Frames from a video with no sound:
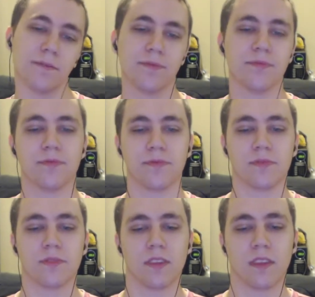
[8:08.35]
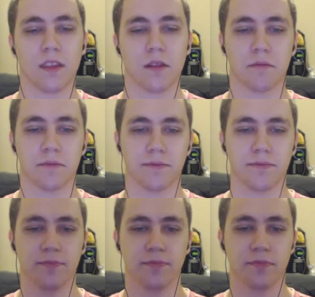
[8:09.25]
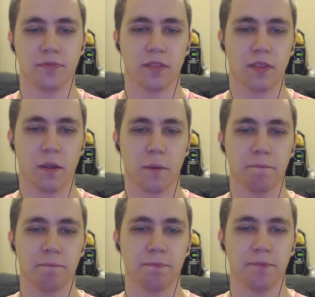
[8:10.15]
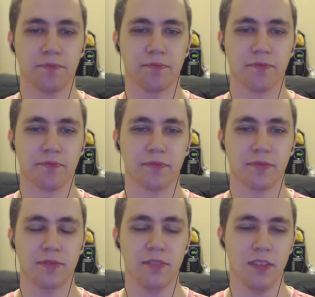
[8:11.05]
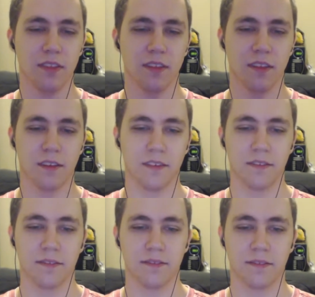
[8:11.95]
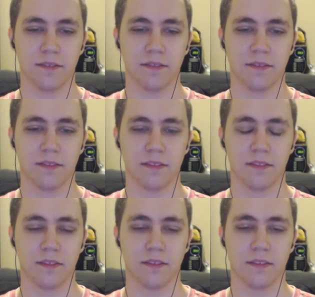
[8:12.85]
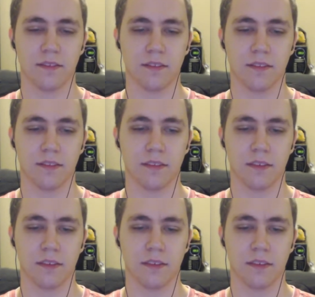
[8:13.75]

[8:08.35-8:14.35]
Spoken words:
Nothing is said.